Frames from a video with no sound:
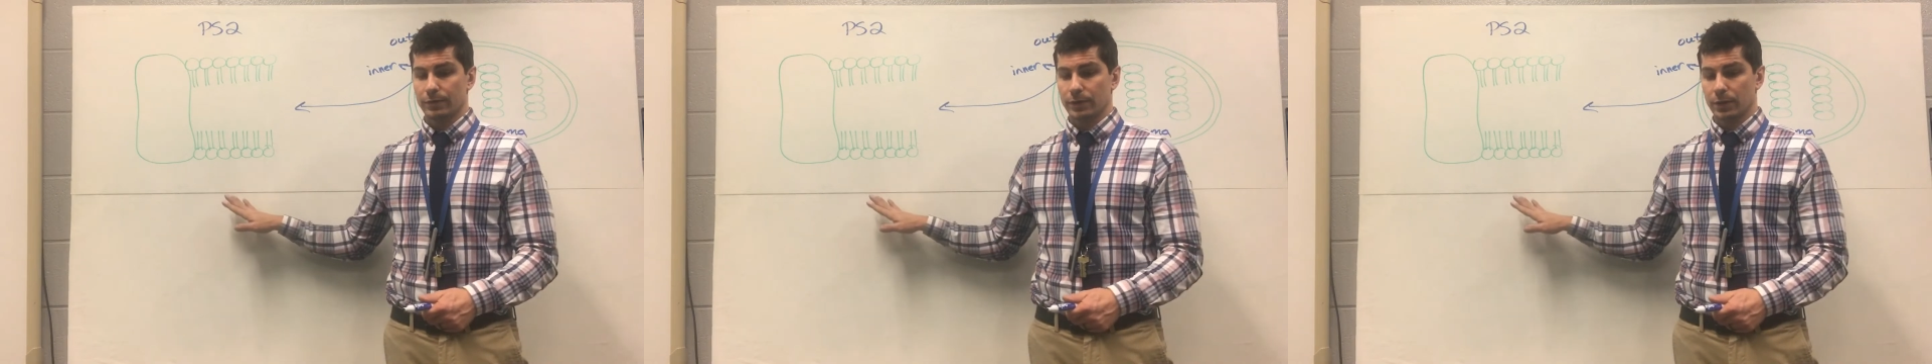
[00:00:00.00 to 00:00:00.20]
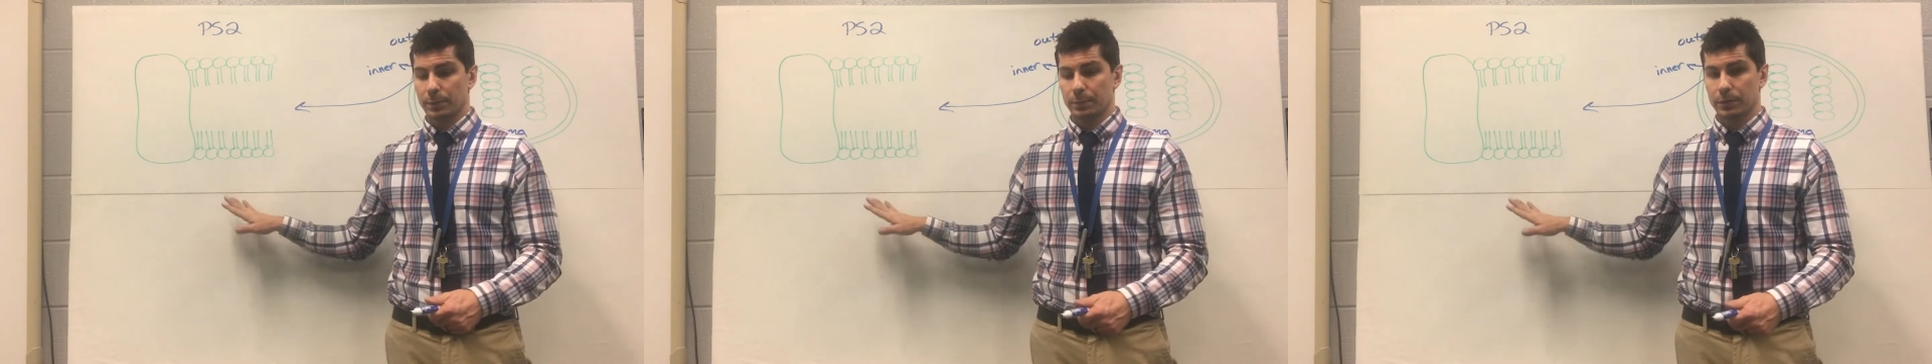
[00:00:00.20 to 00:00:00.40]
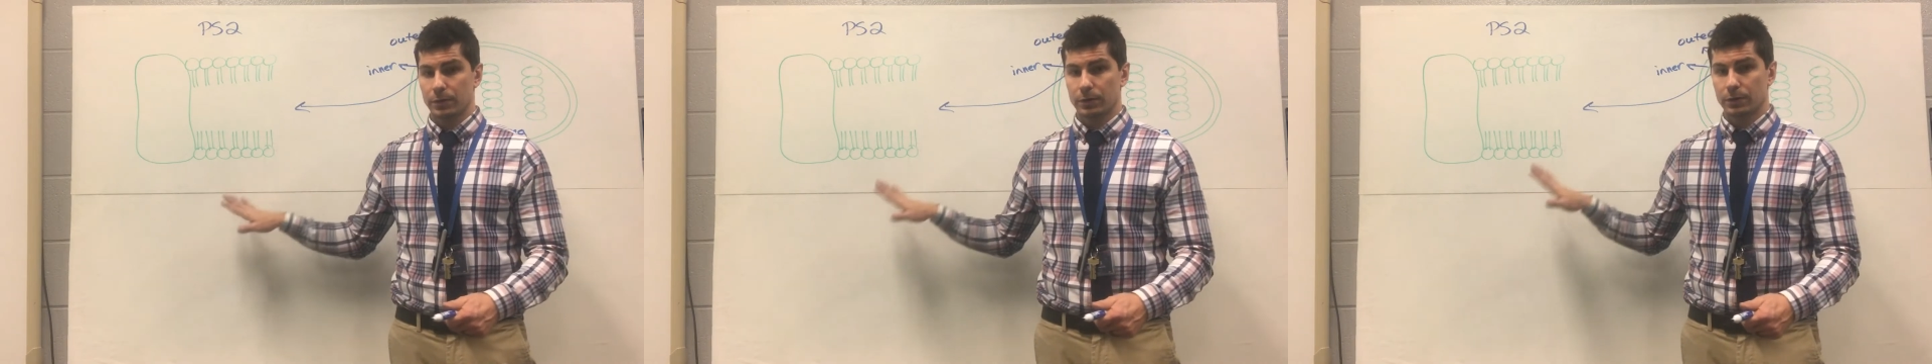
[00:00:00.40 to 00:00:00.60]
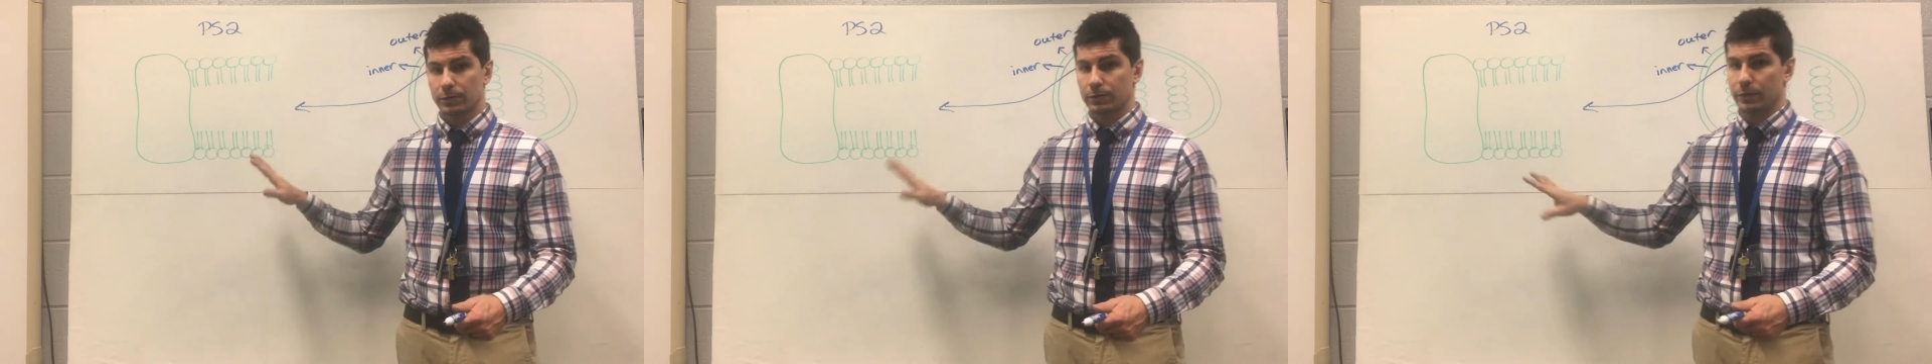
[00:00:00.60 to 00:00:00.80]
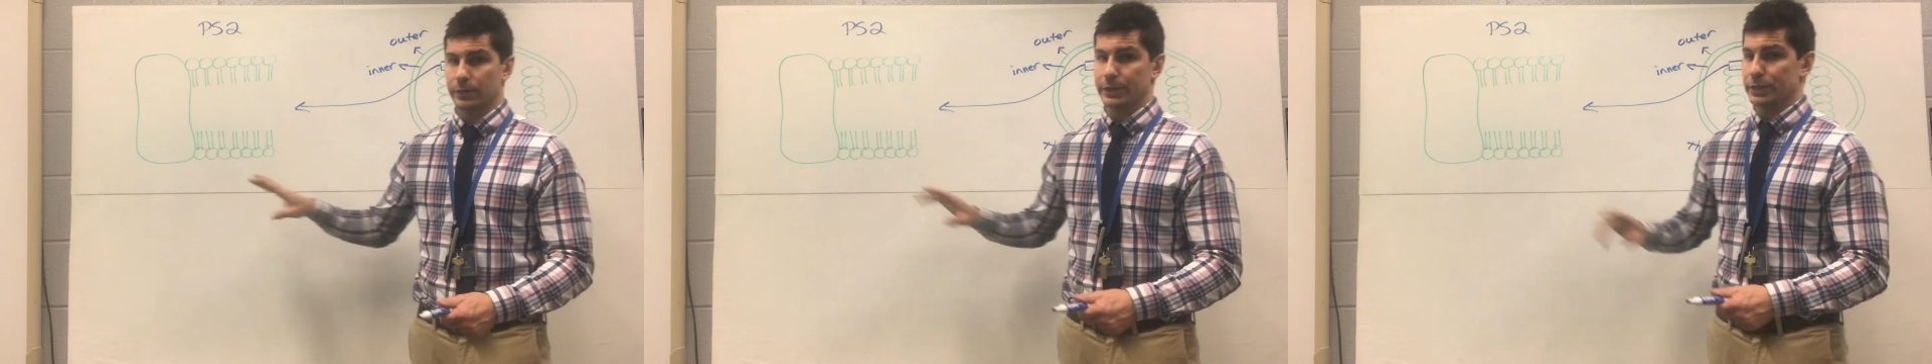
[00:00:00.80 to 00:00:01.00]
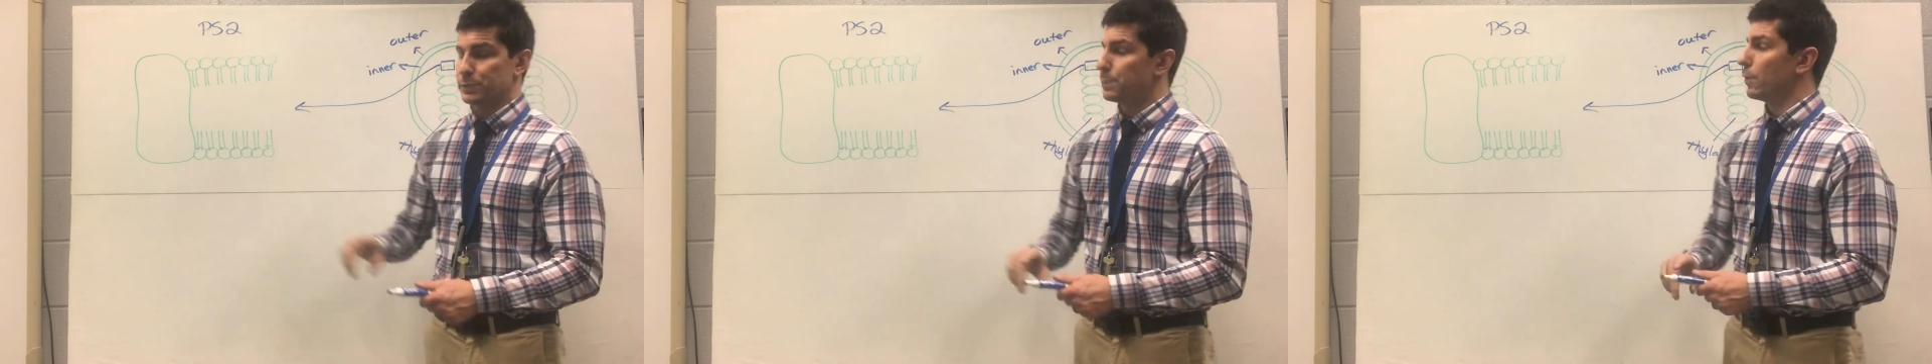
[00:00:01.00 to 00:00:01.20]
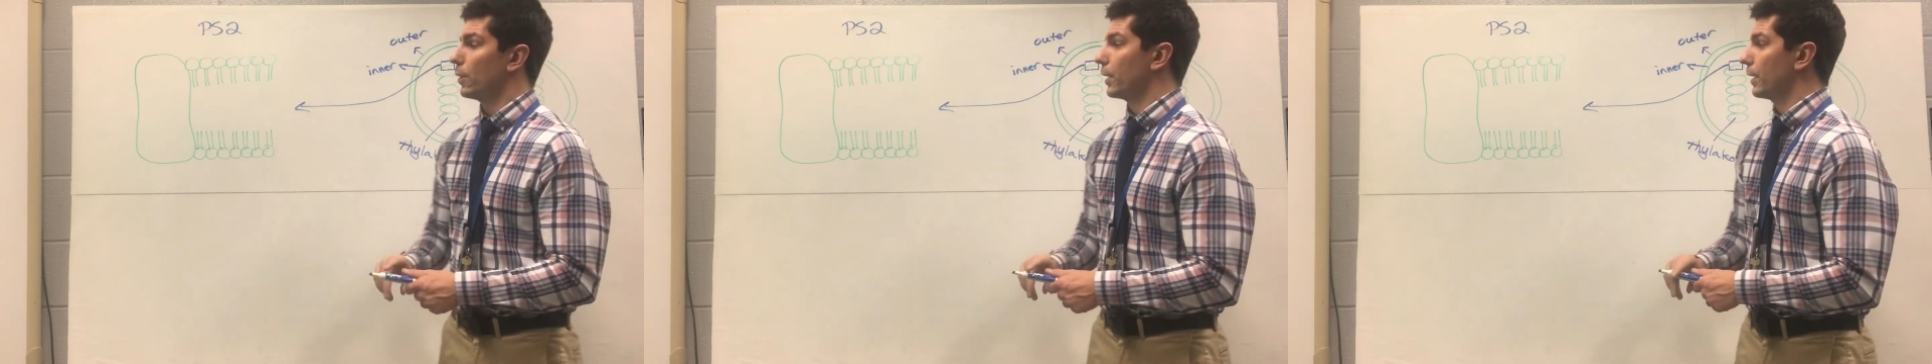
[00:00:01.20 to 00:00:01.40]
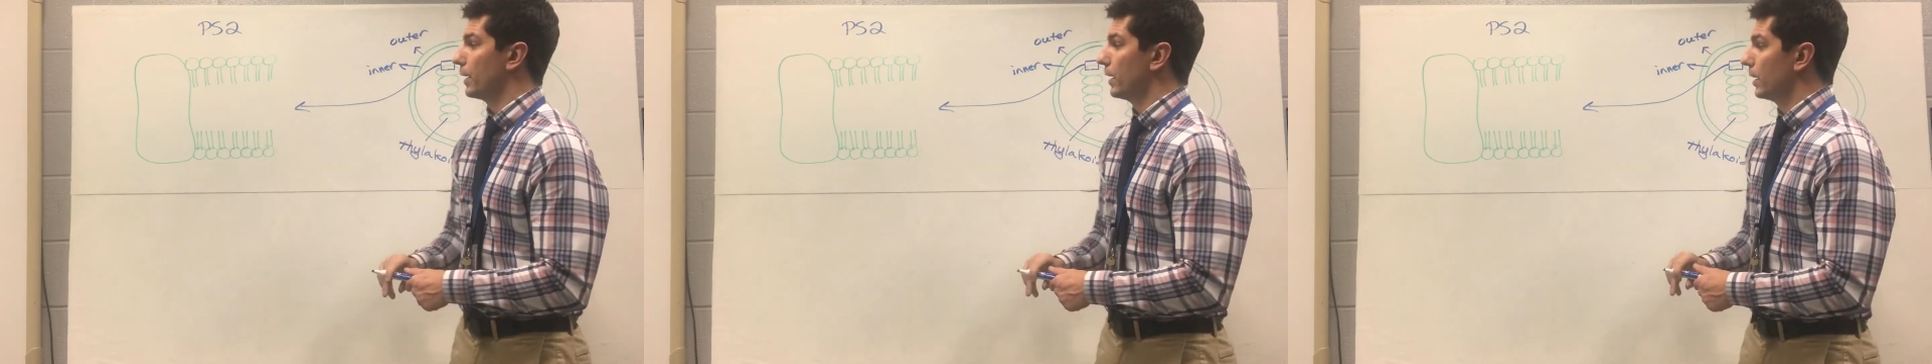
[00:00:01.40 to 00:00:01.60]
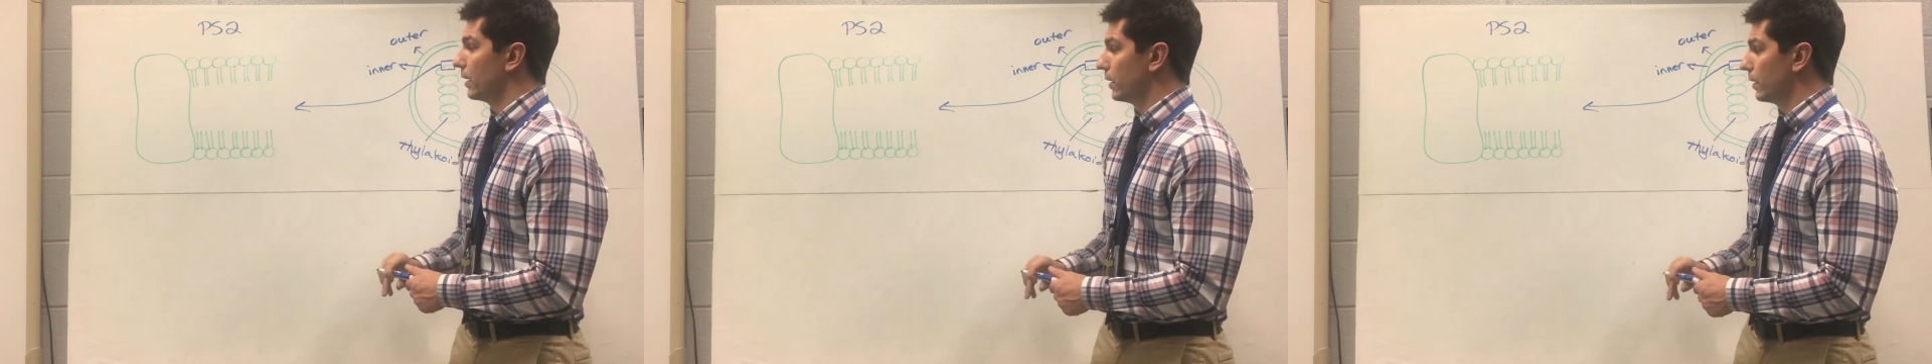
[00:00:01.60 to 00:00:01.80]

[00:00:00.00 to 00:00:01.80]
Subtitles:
of them for this part.